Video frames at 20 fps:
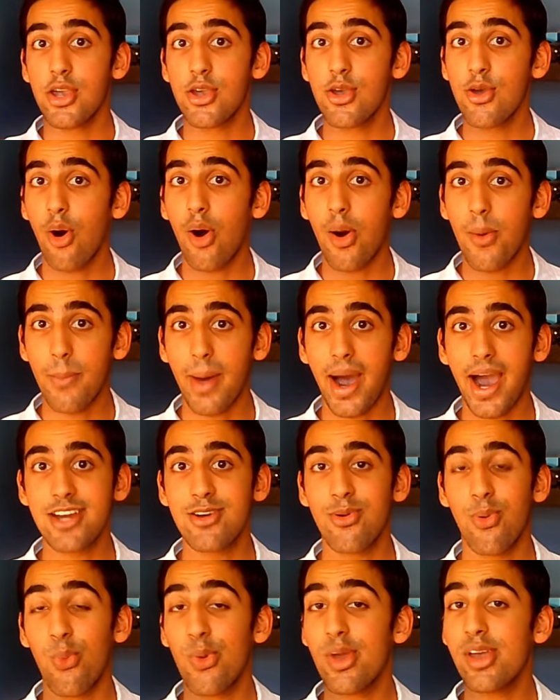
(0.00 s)
your
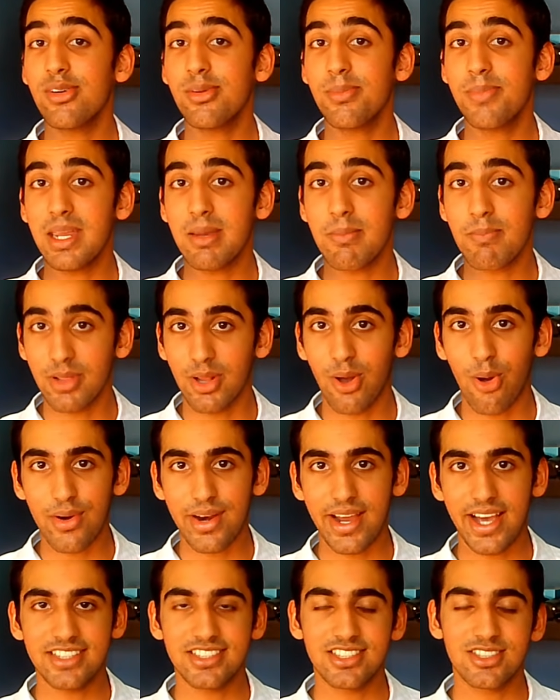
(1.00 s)
mind will be blown
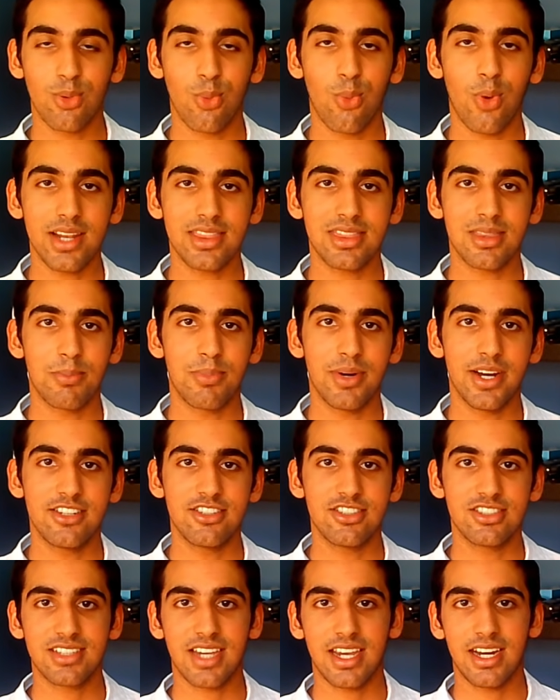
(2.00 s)
as to what the
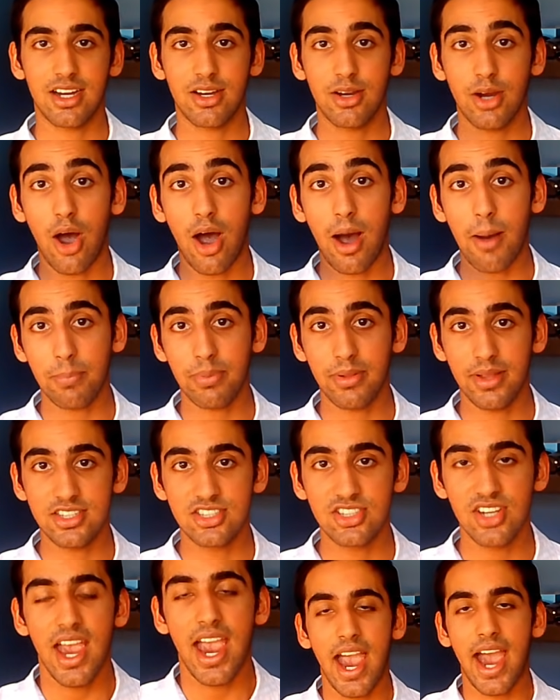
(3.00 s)
bridges can
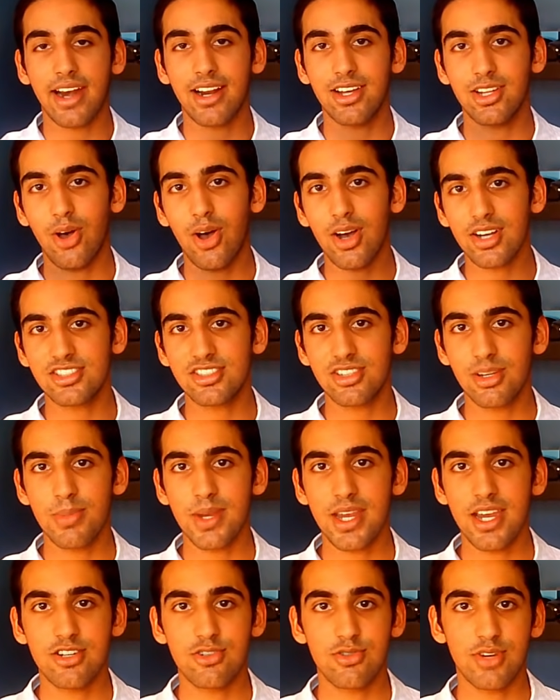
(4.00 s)
accomplish. And I'll also
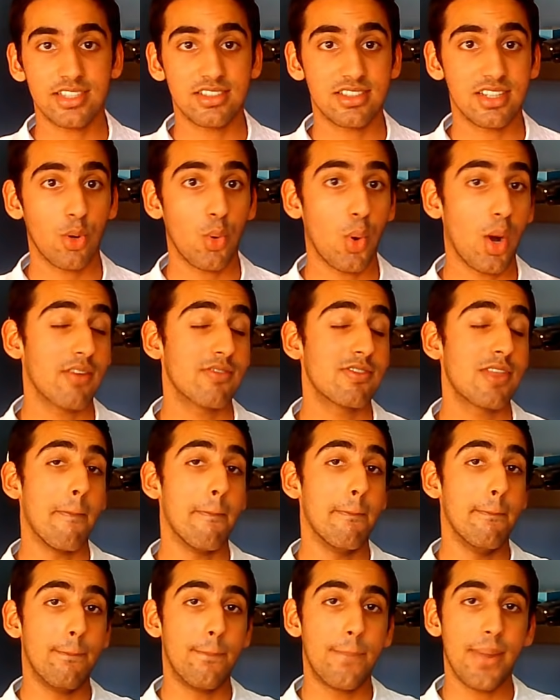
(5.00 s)
be addressing one of the
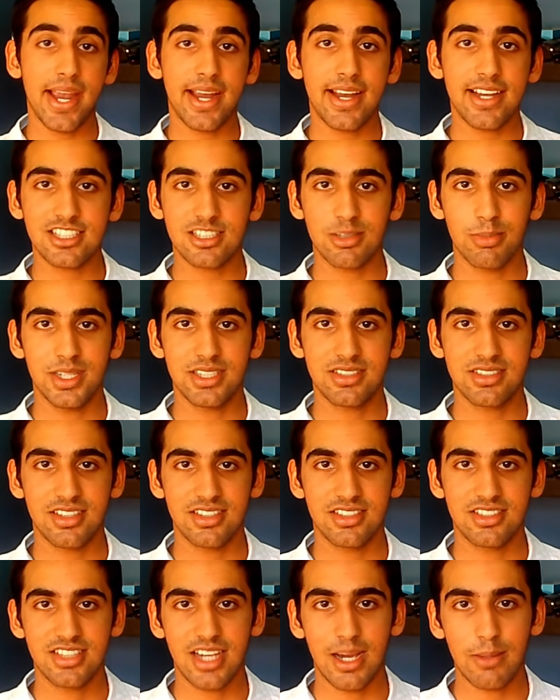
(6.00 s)
biggest
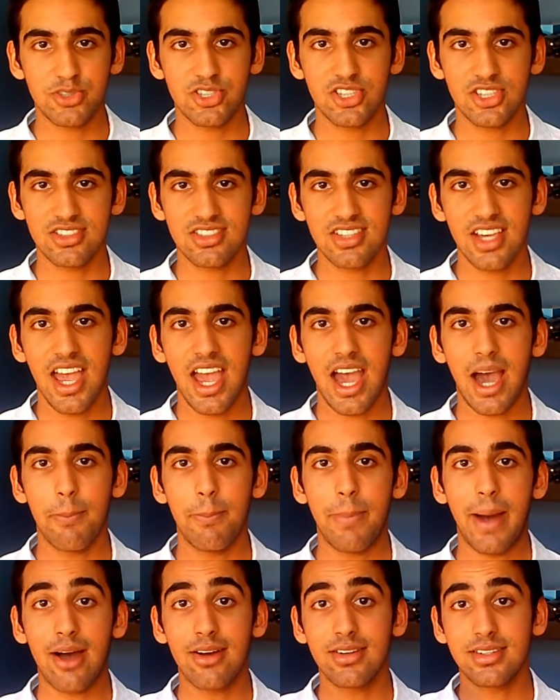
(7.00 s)
misconceptions
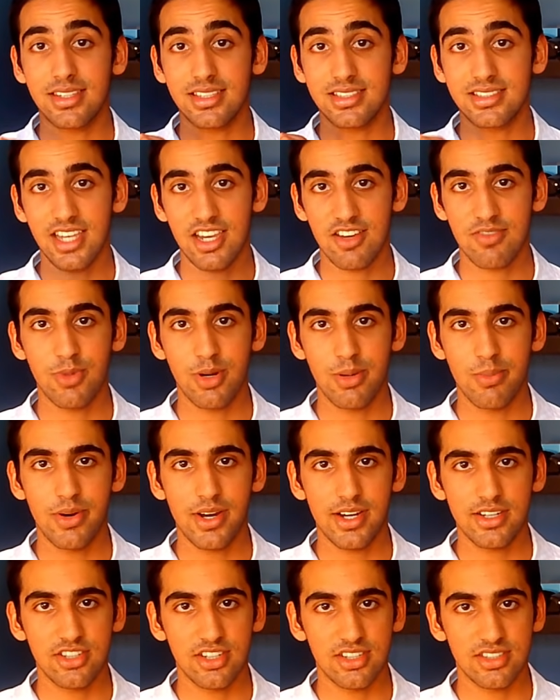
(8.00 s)
about the Safemoon
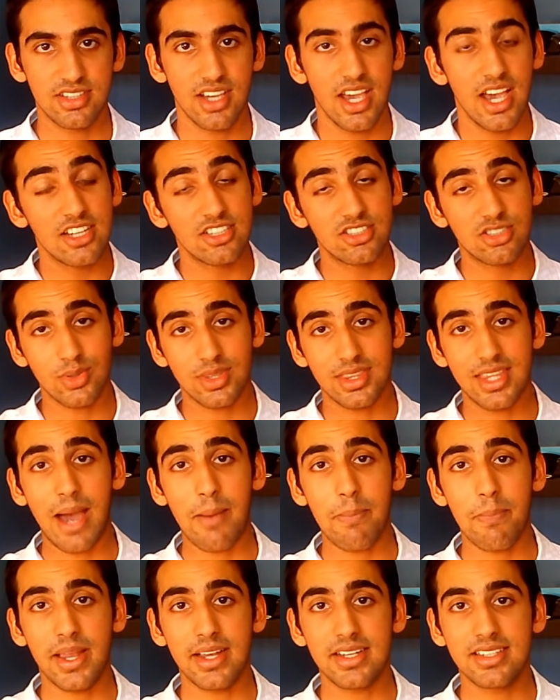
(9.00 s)
Bridges. So with
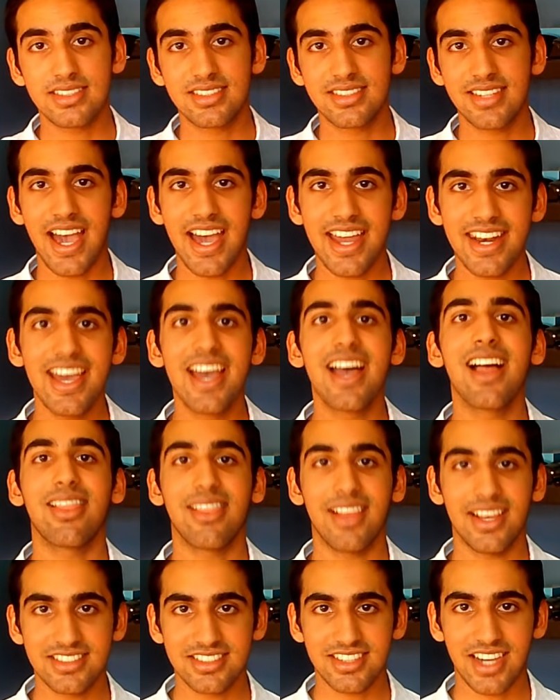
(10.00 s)
that being said,
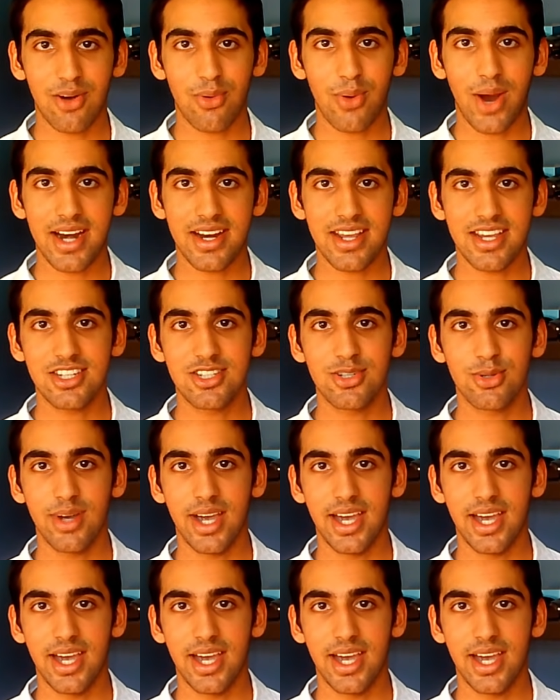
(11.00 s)
let's get right into